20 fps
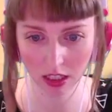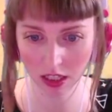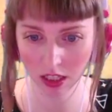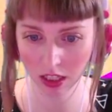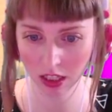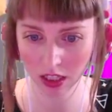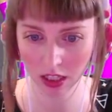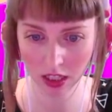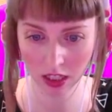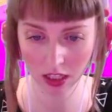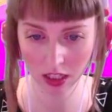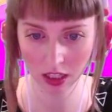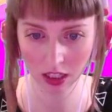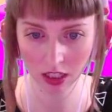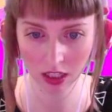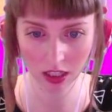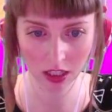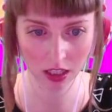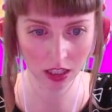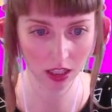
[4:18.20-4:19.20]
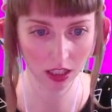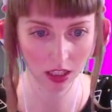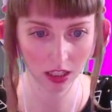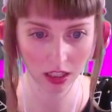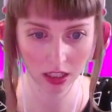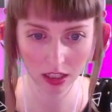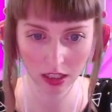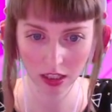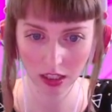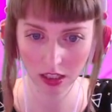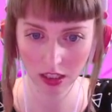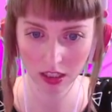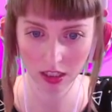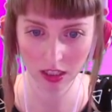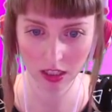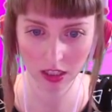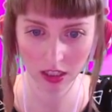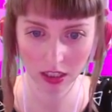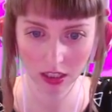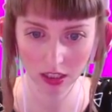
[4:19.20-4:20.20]

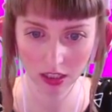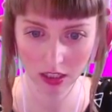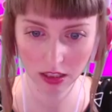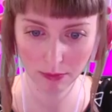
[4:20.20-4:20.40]
Nothing is said.